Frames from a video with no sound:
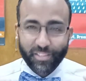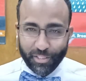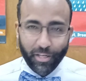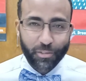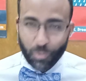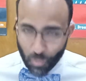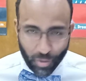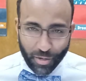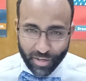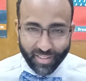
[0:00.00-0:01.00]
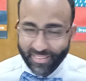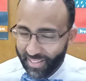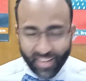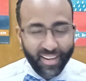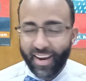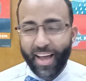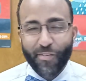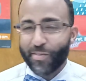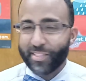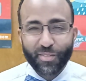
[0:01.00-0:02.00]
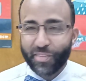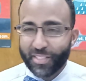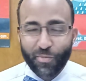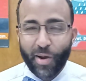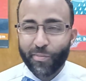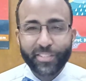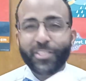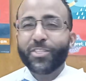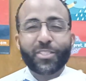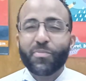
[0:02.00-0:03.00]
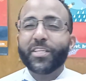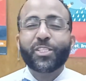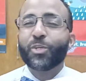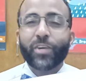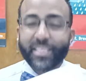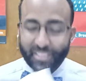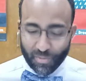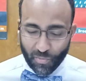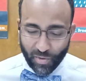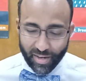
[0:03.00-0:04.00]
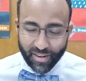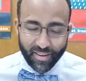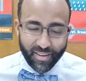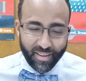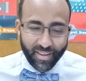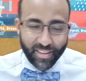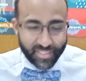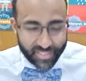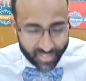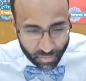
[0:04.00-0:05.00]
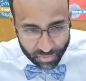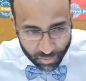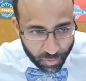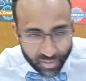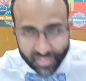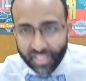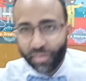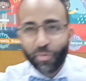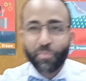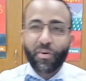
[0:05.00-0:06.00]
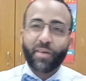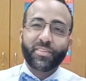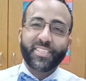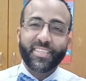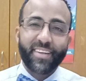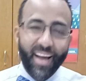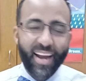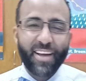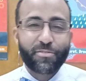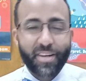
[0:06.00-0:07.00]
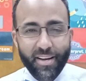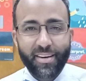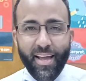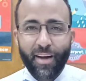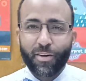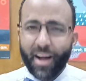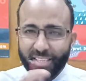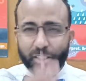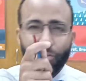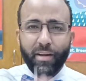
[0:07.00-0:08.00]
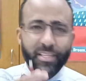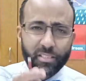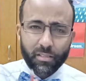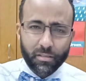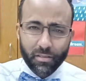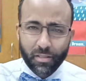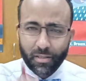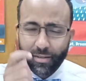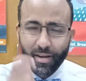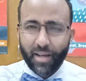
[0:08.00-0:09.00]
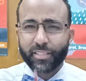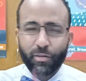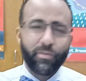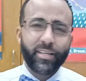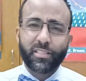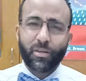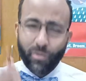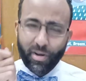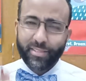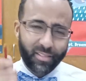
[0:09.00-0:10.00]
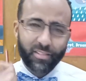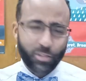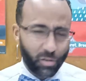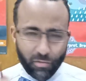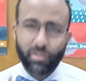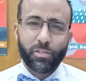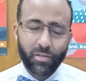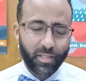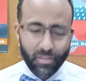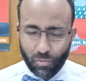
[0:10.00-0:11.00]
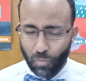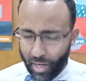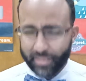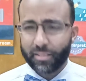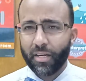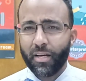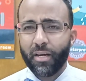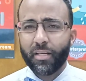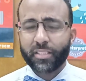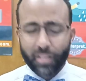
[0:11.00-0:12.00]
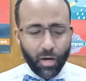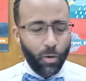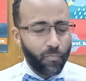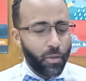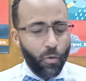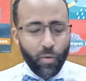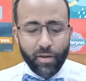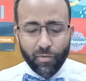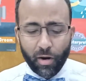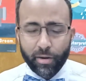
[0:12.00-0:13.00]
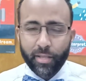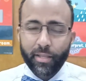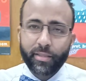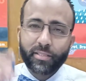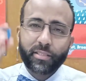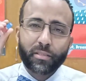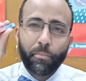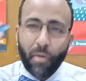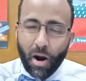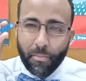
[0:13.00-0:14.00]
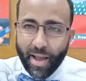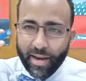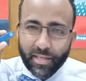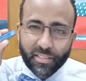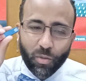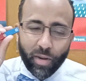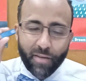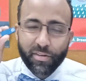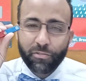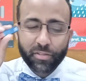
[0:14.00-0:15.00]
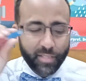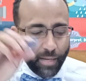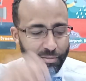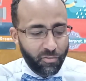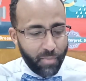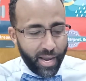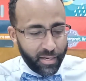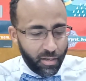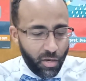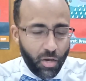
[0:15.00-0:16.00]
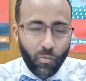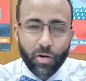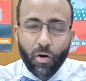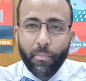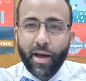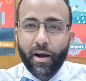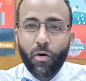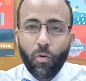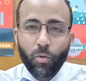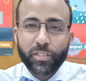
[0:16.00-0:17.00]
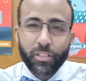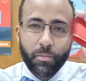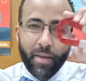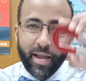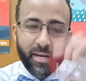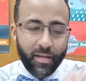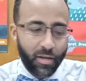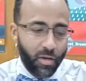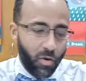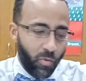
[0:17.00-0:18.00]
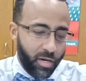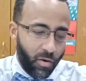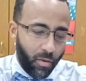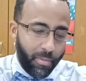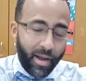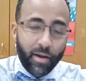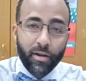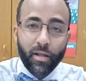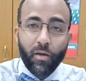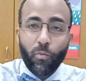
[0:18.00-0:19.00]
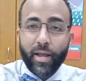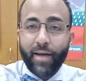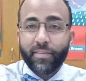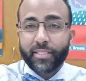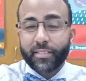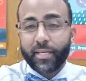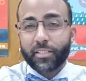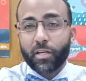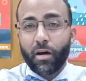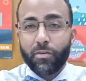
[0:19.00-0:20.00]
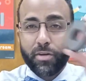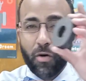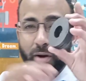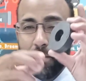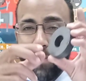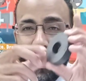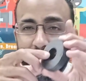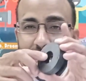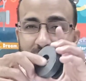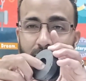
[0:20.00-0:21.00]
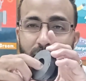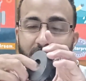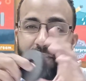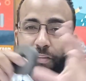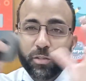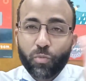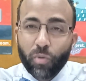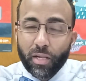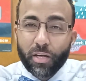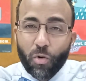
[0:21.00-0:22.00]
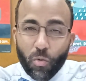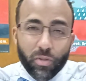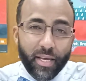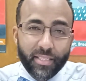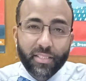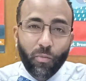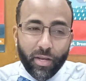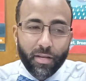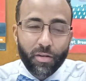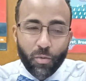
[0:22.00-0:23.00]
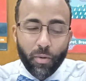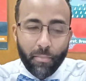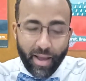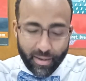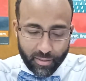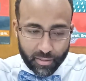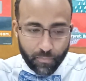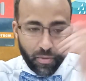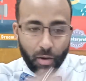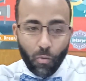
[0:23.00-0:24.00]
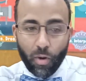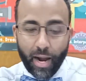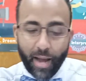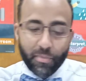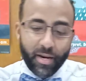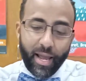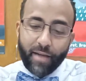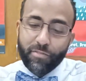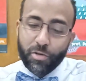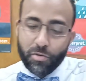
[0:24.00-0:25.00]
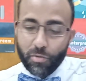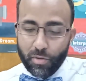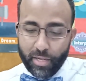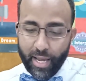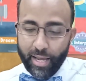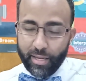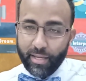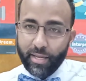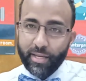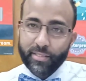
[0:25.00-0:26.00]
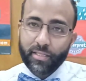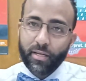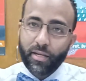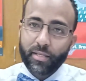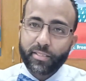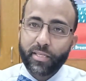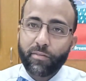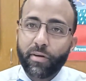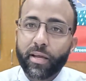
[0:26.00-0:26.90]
just wood. It's not going to happen. It's a piece of paper. It used to be a tree somewhere in some forest that we probably should not have cut down. Conservation Conservation. We've got to conserve our trees. What? So we've learning that this is a bar magnet. So we have different types of magnet. We know about a horseshoe magnet. We know about, we have these things called donut magnets. And there's really cool things that we can do with magnets. What I'm going to have you do today is, let's see if